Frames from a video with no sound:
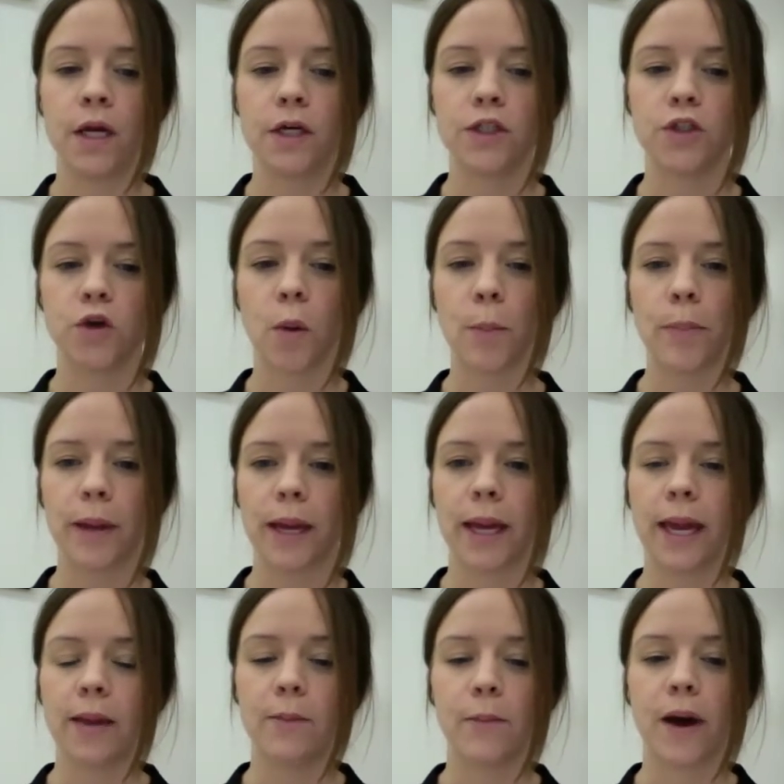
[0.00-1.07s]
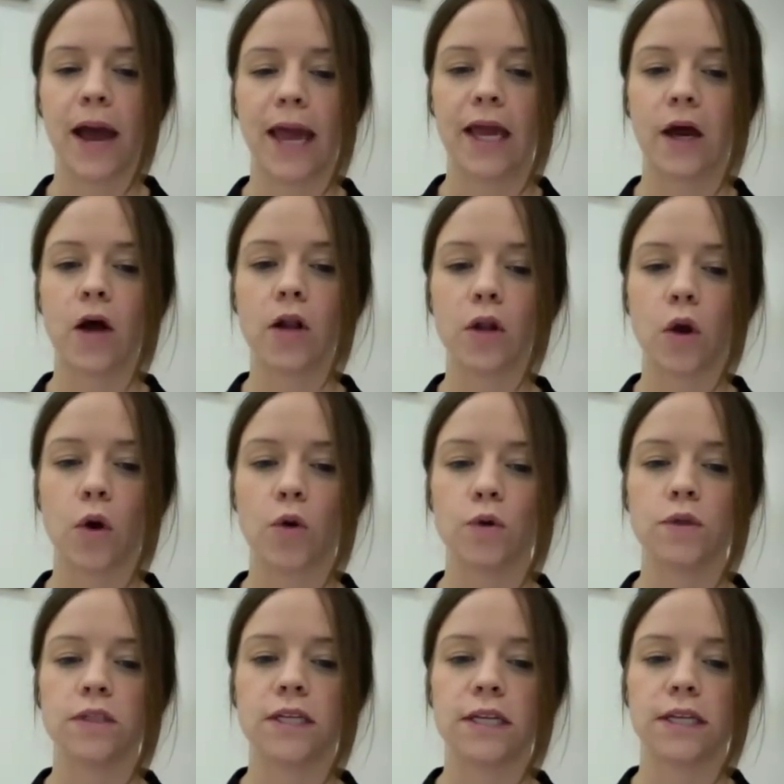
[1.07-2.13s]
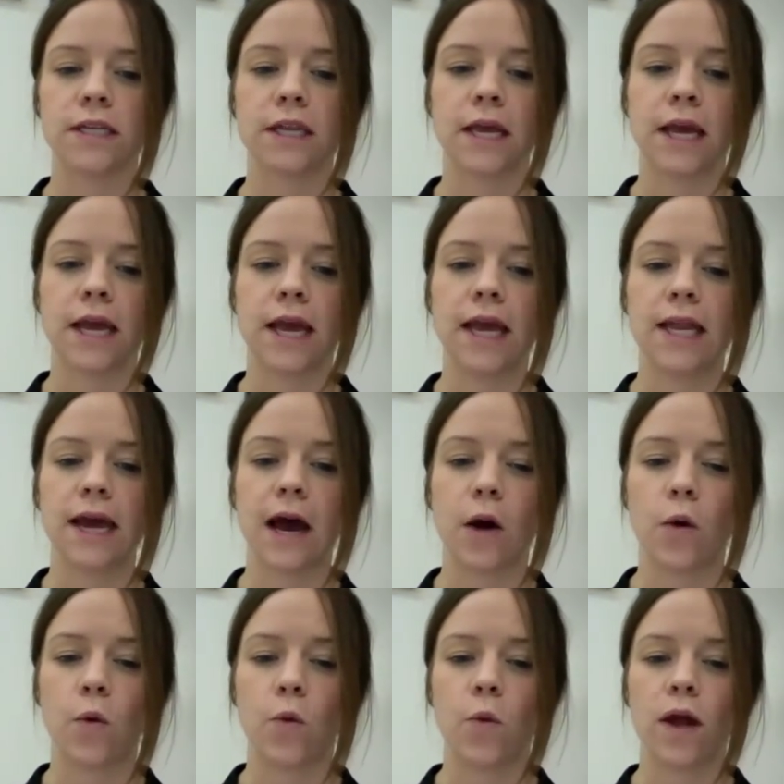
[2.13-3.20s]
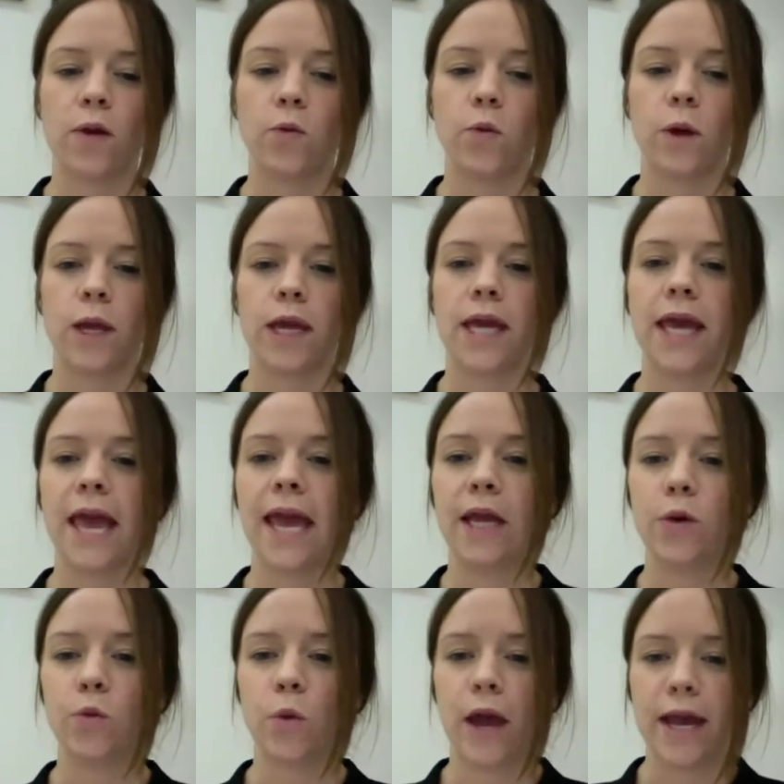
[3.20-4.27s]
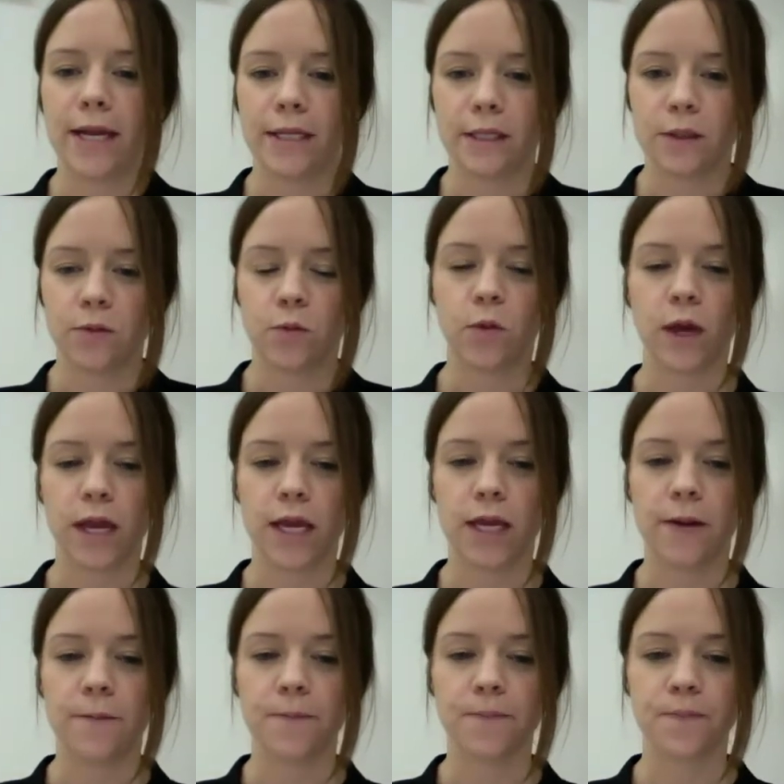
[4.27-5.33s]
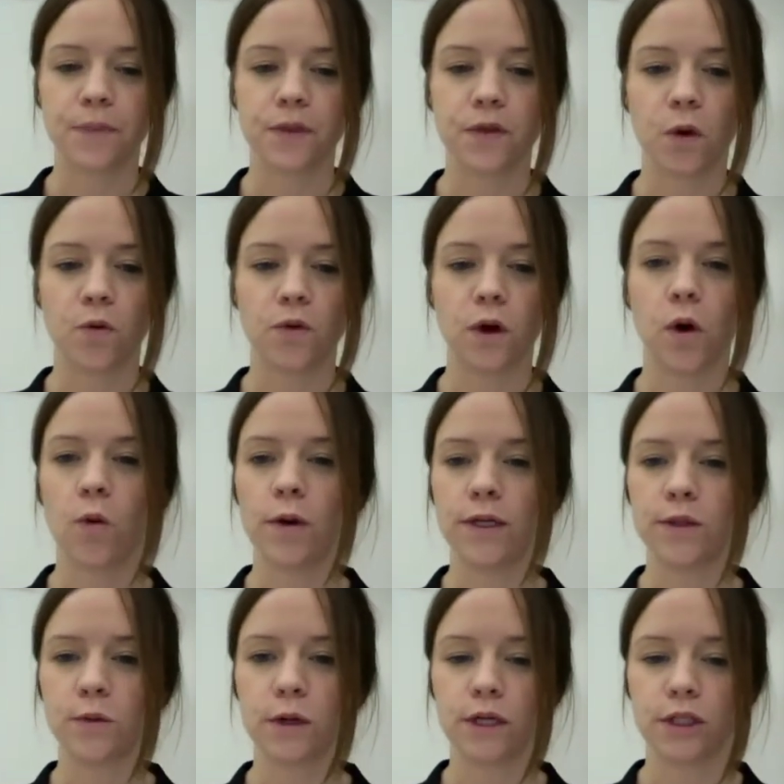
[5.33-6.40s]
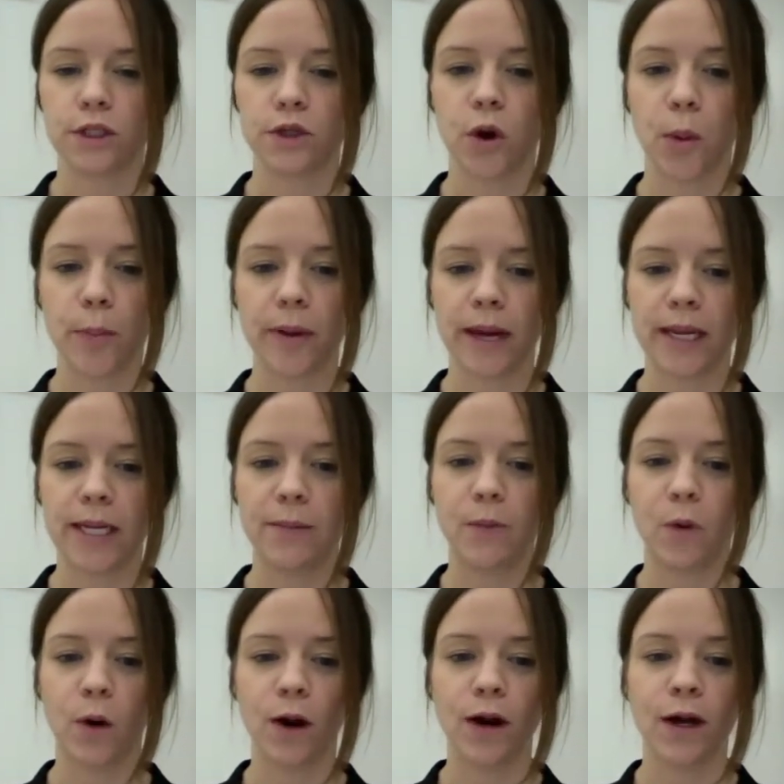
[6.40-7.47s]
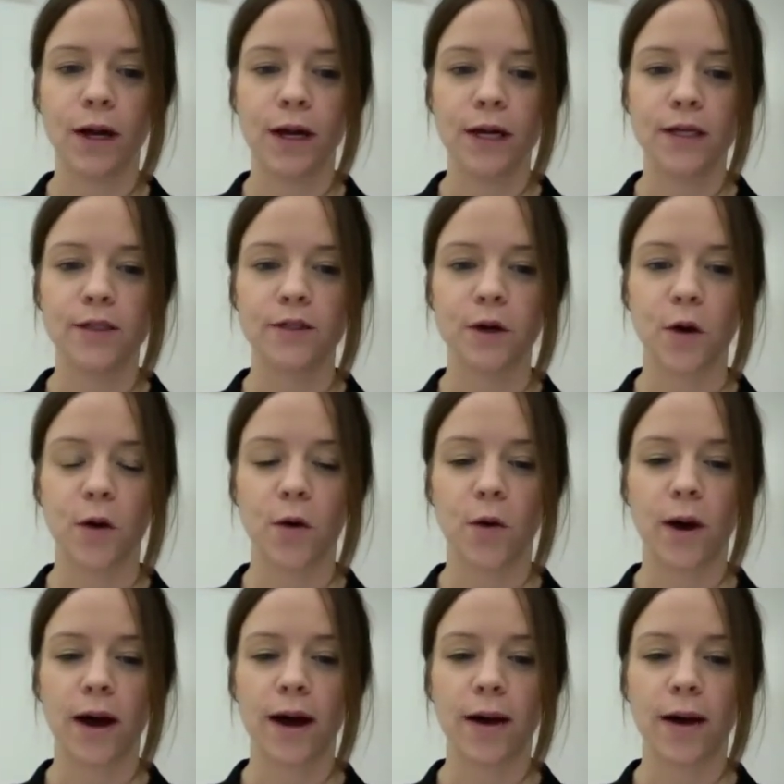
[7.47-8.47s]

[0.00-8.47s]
shopping and buying clothes, and how when we gain weight we don't always want to shop anymore. So